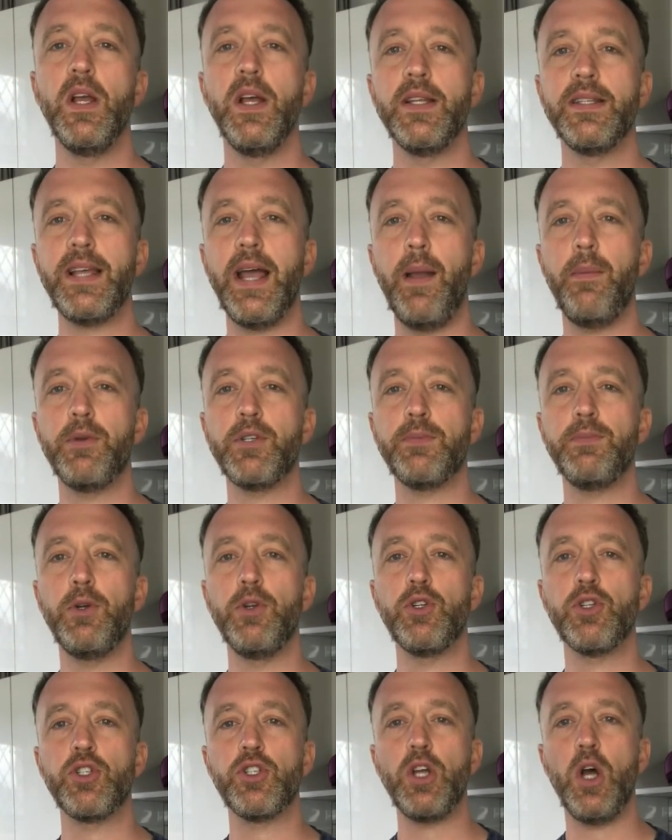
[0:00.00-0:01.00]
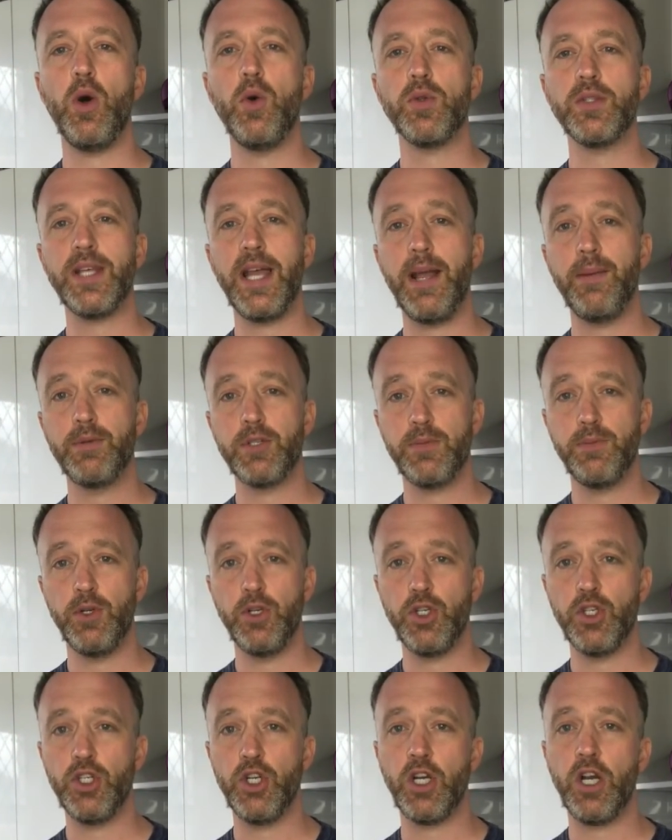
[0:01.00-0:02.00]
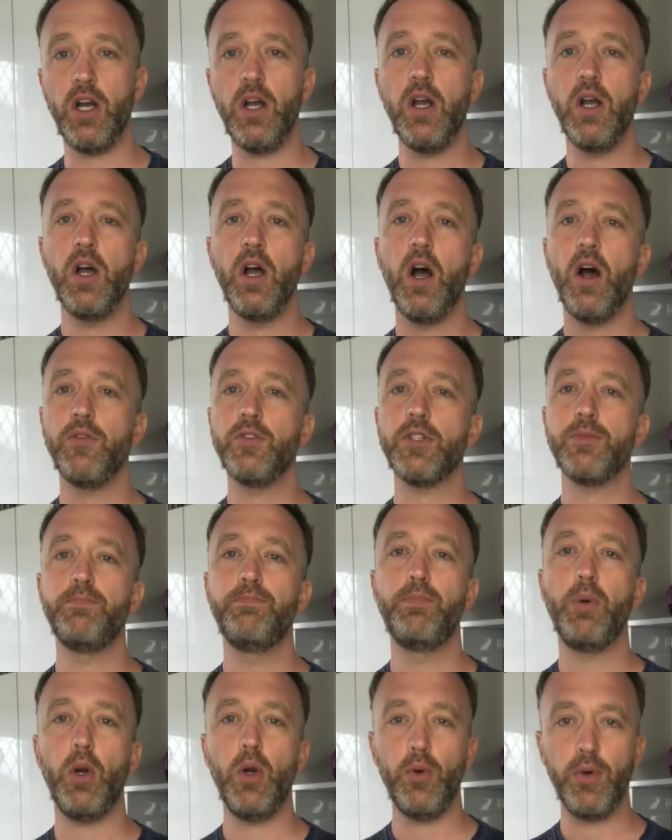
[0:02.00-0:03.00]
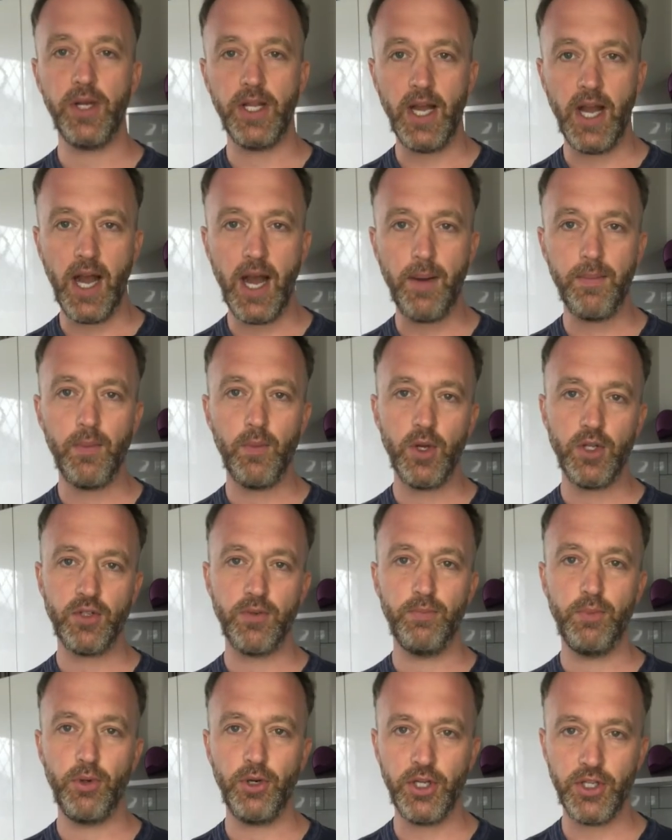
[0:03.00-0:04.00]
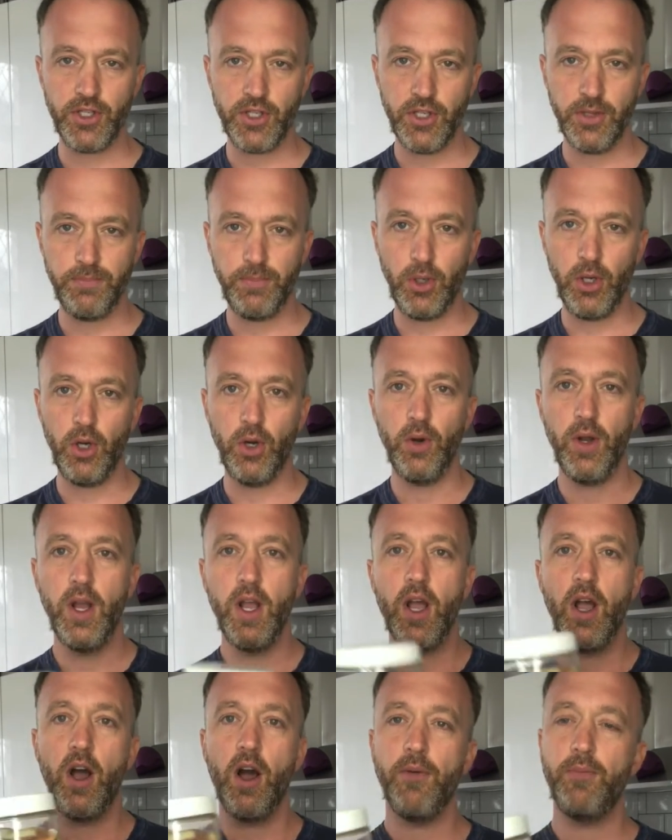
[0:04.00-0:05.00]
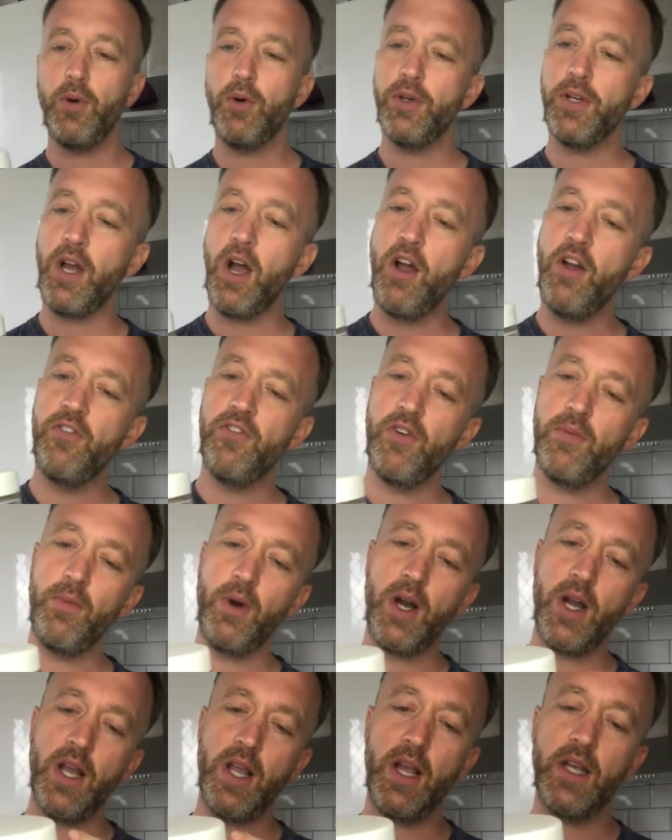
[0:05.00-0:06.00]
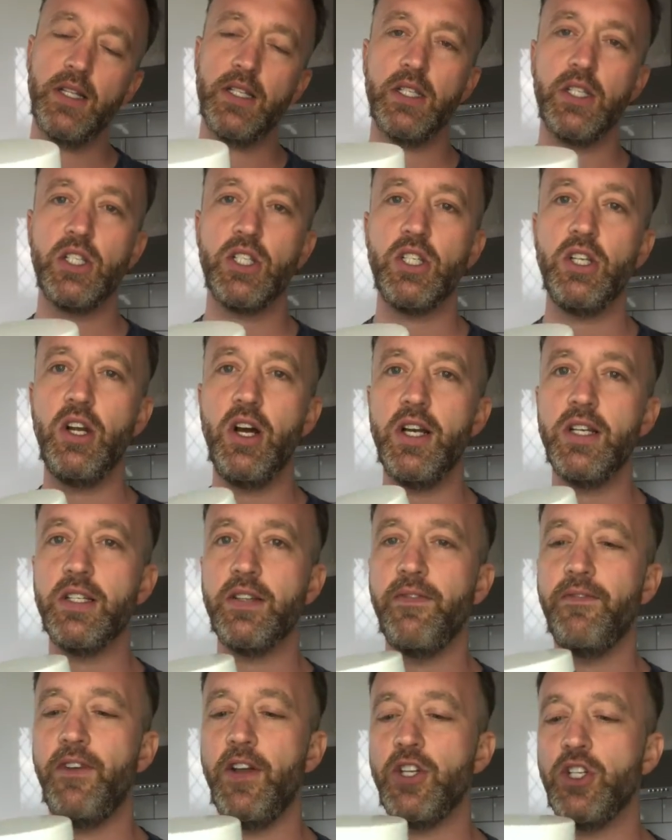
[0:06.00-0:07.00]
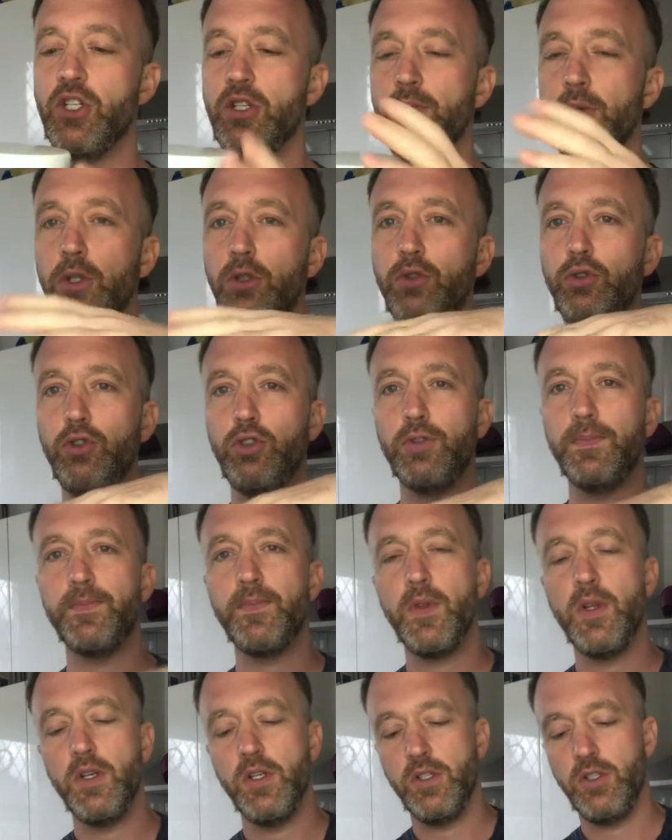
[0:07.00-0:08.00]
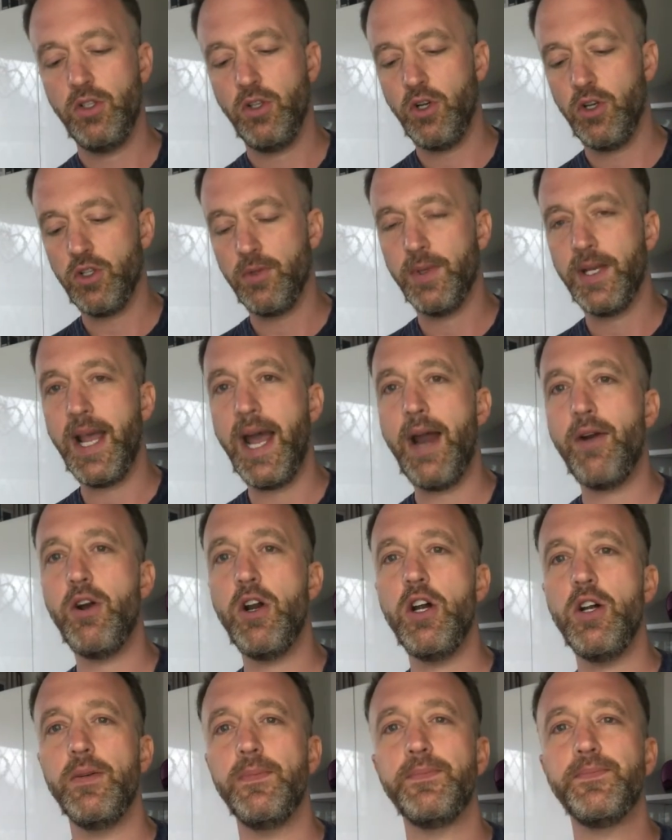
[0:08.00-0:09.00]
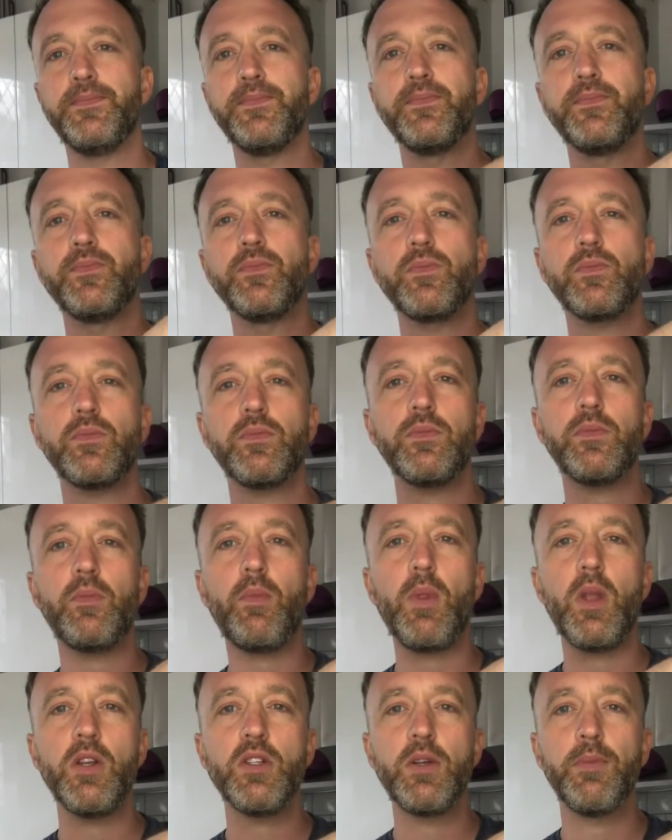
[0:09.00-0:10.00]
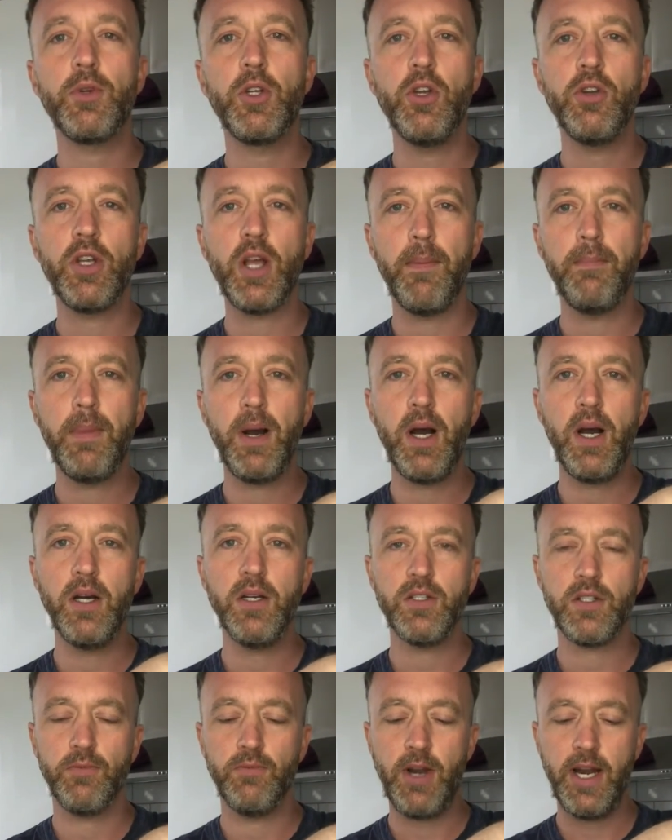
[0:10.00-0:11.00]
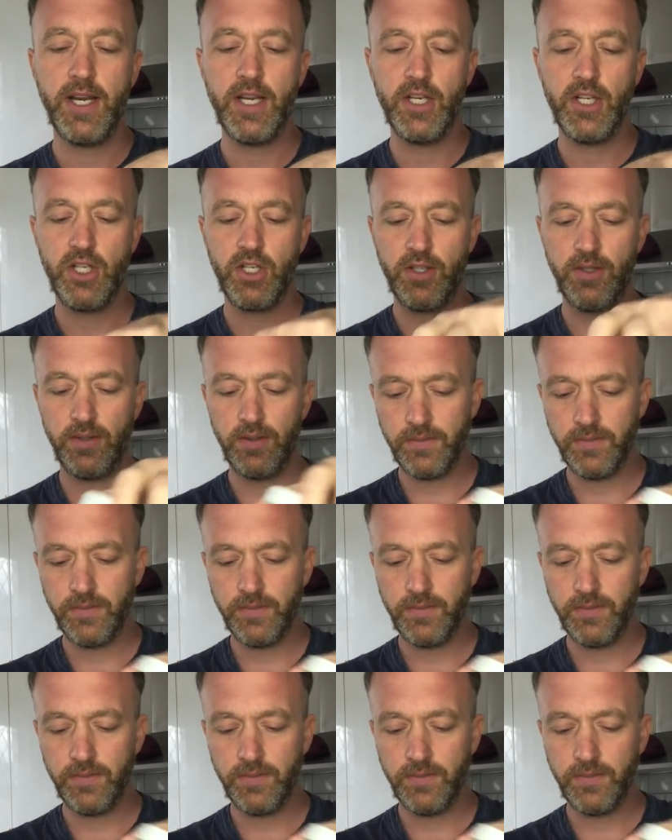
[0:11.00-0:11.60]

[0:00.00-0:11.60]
tablespoon of salt, tablespoon of sugar. I've just boiled it up. Once I've boiled it to the boil, I poured it over my sliced vegetables. So I've got some carrot, some cucumber, some radish,